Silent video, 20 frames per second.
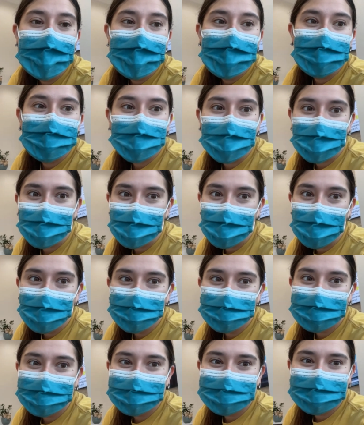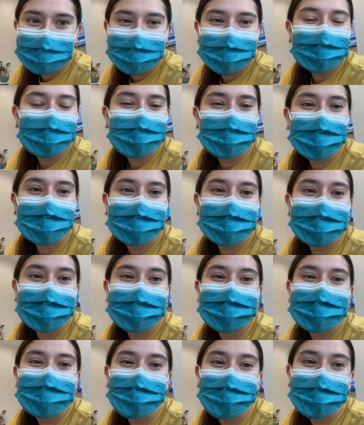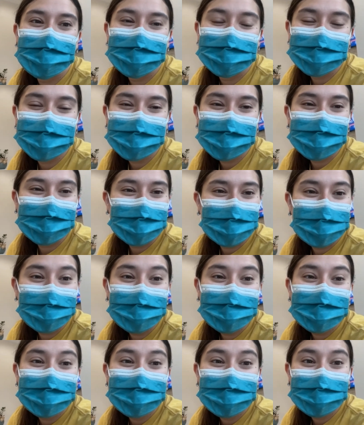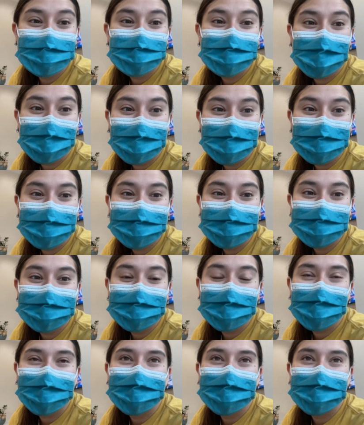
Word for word: But I hope they get to extract it because I've been in so much pain.